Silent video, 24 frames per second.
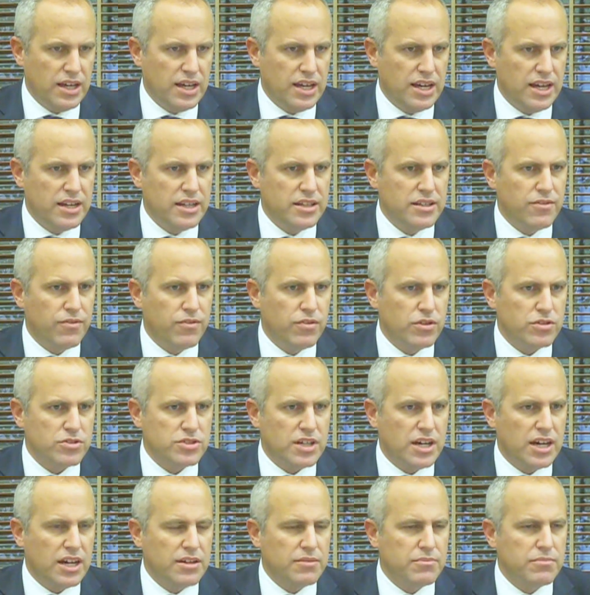Energy flows
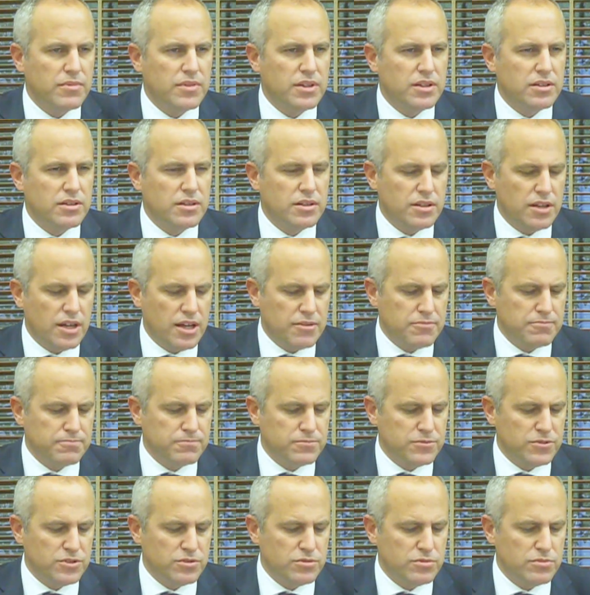are
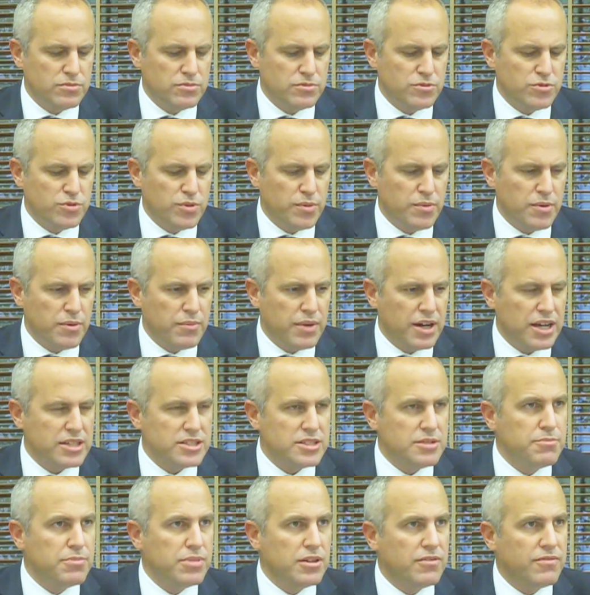driven by a
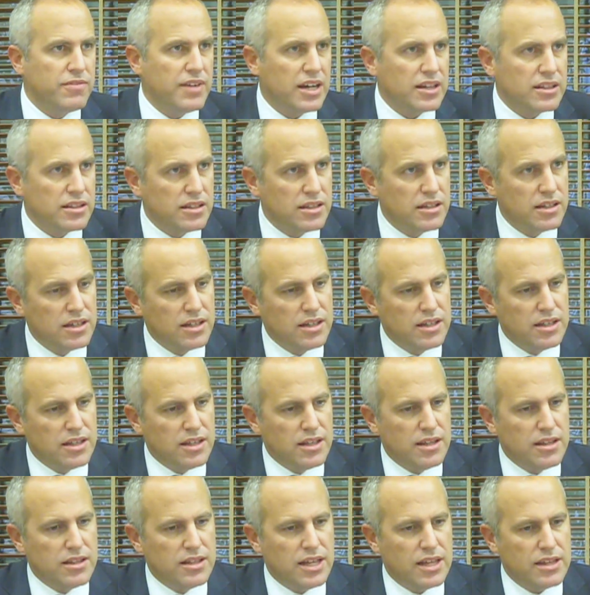simple fact
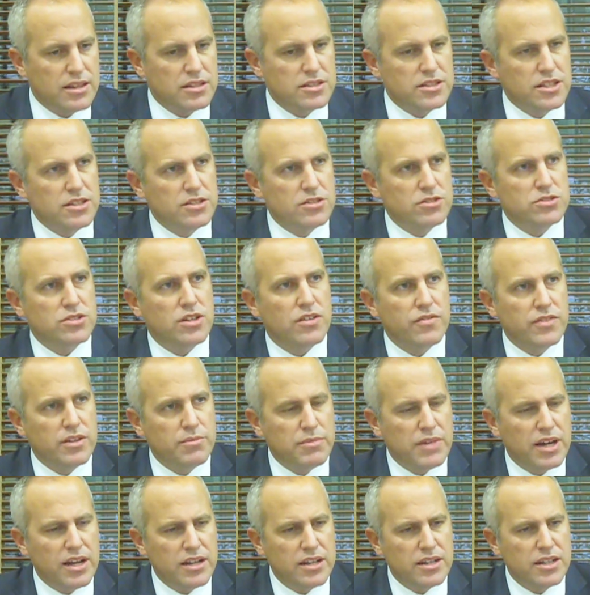that centers of
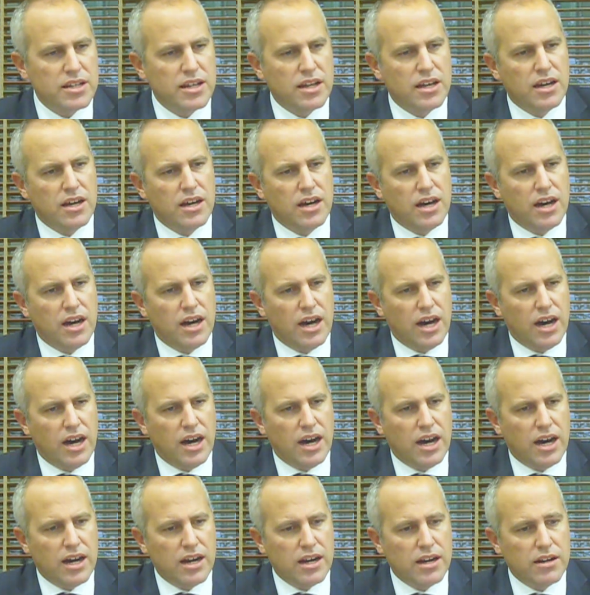demand
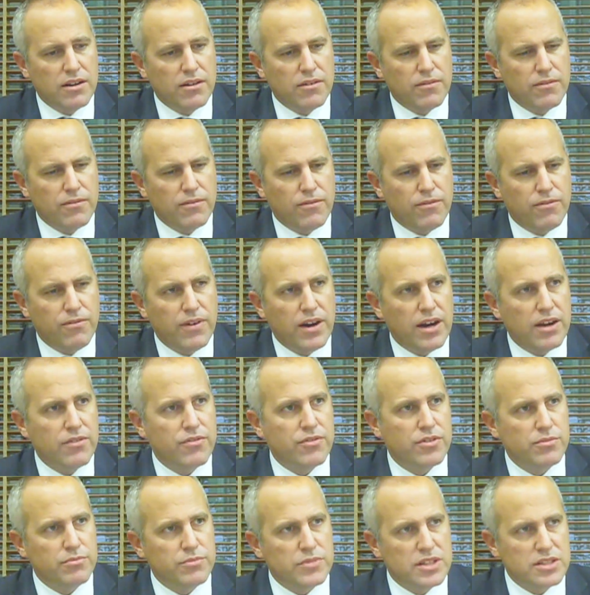are far
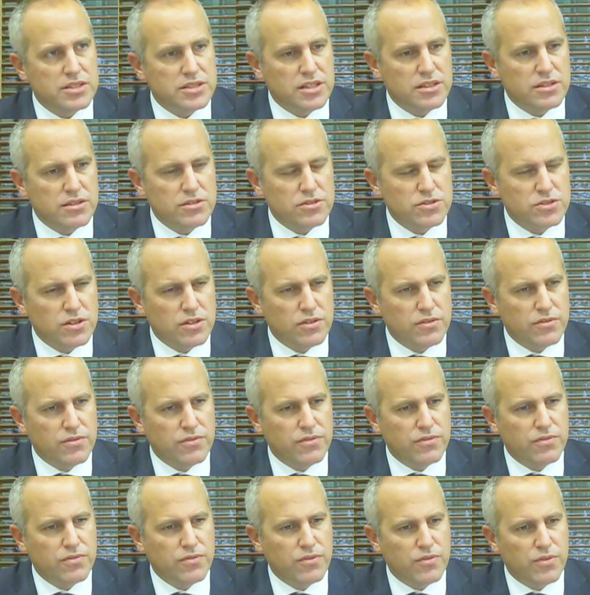from the centers
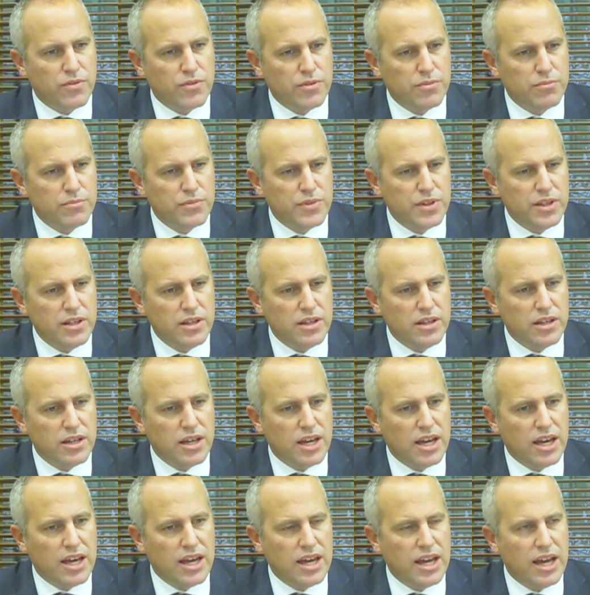from the
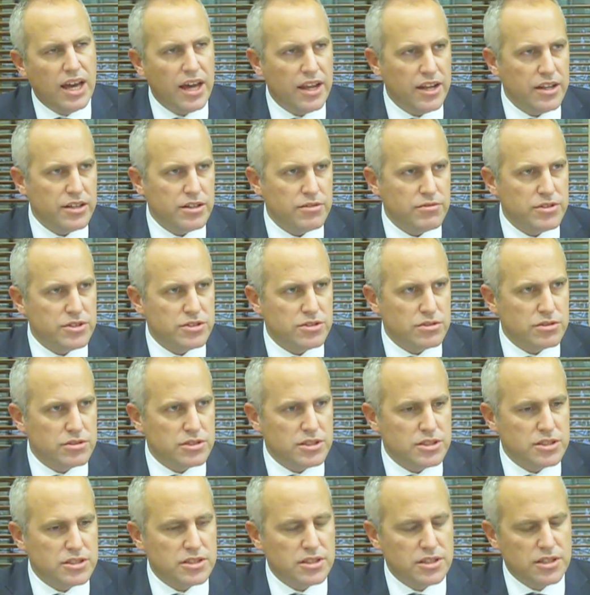energy
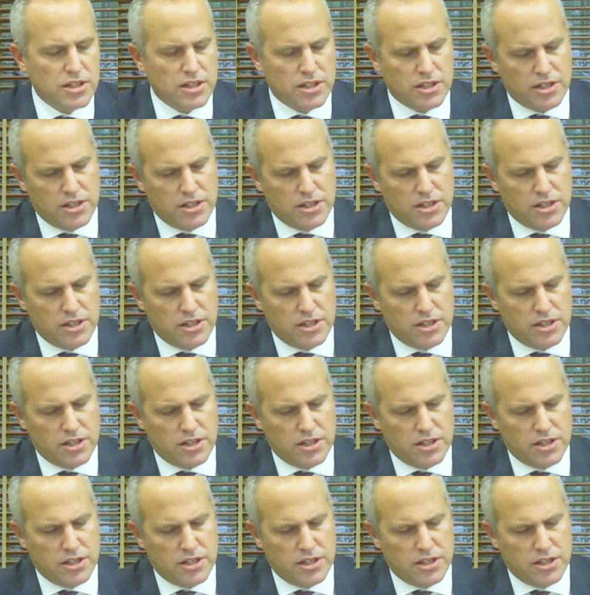resources.